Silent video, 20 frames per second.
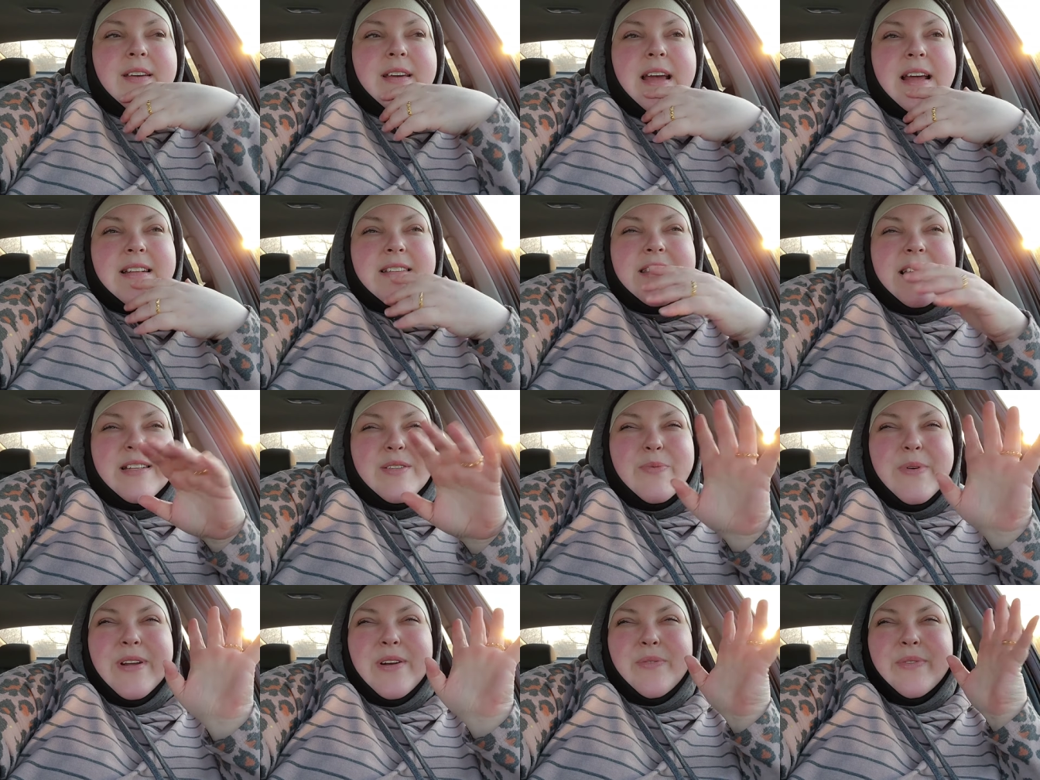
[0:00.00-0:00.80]
And
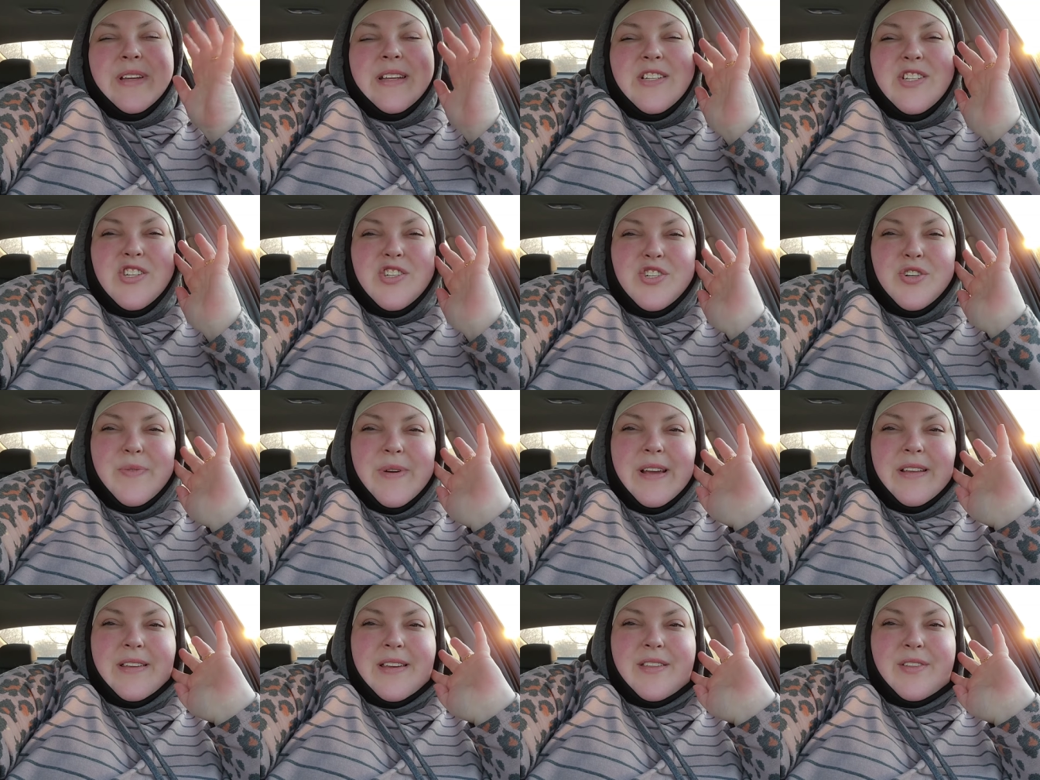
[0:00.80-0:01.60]
that's why I don't like
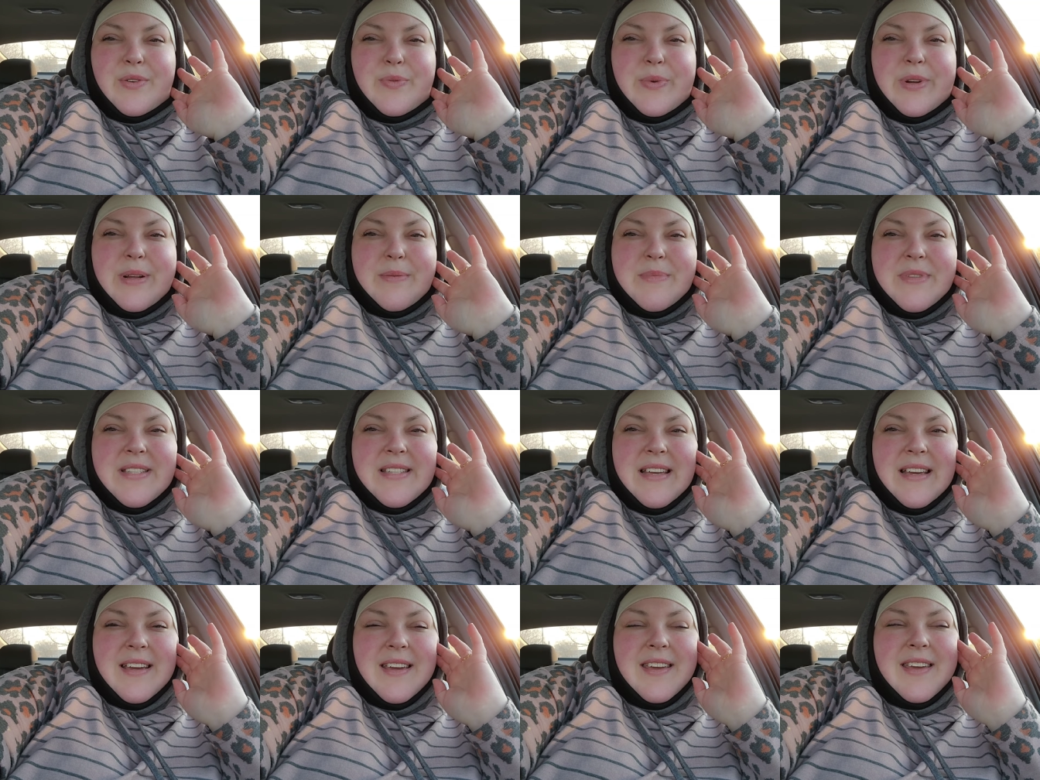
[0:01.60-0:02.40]
ginger ale either when I'm
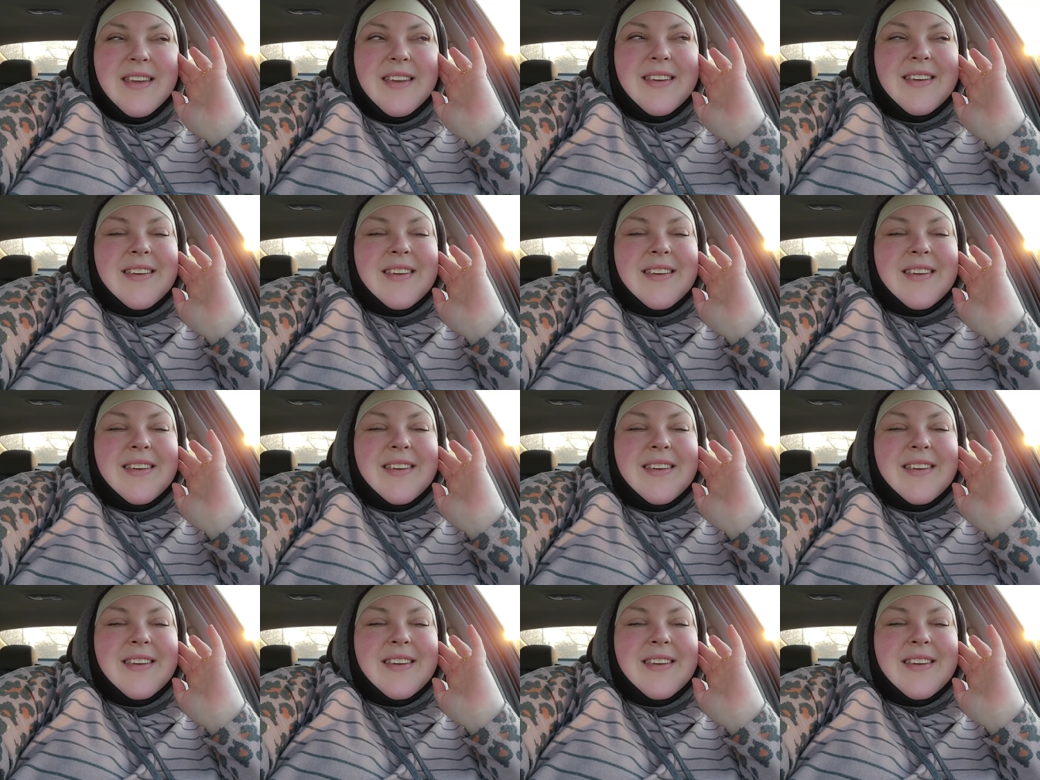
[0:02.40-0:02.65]
sick.